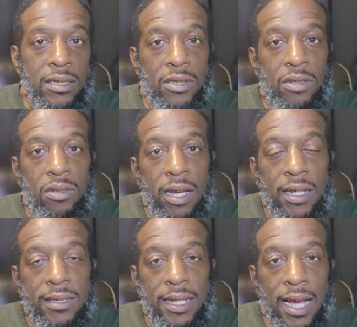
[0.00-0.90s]
two
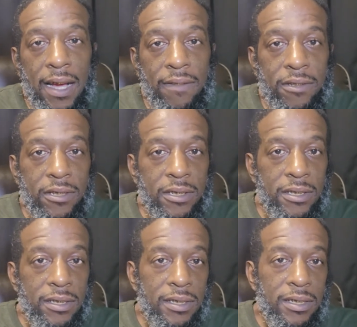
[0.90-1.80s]
days after
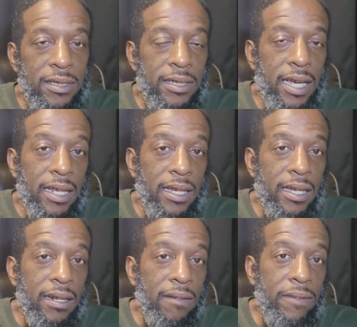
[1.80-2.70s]
getting
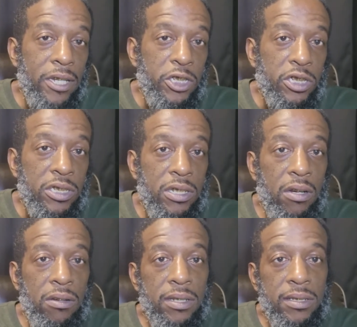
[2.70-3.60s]
an eviction
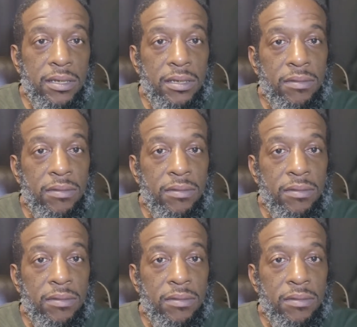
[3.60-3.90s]
notice.